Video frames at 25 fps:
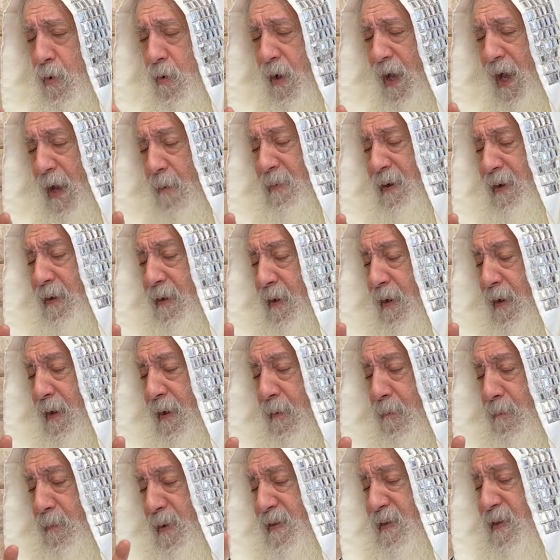I mean,
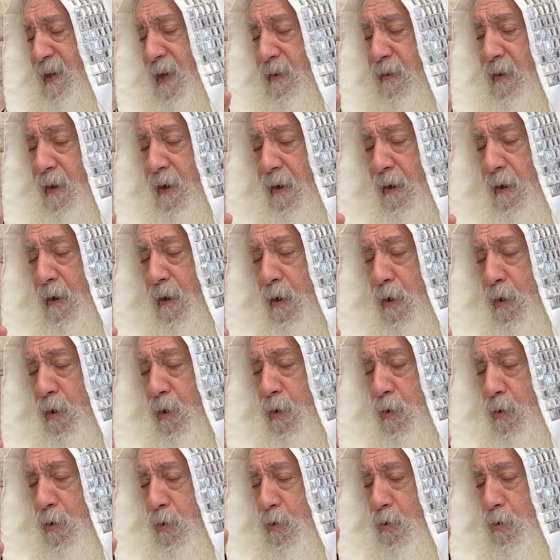Beseder,
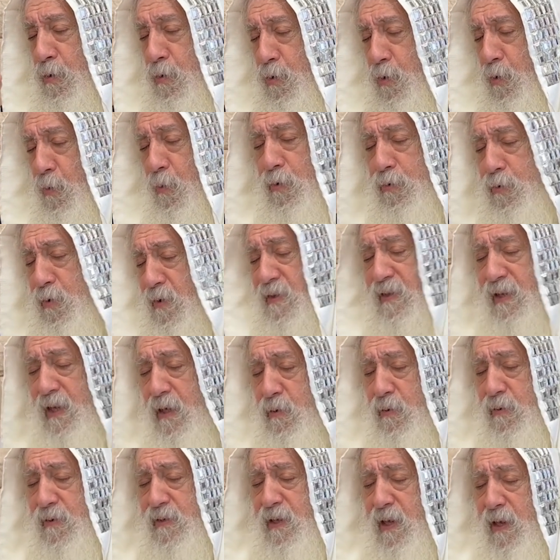you want to sell
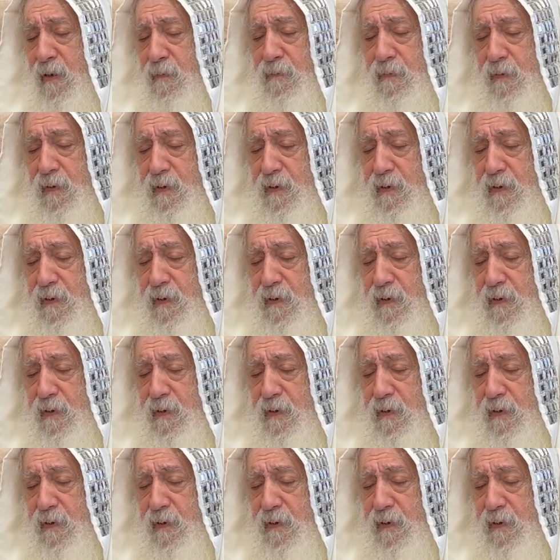yourself,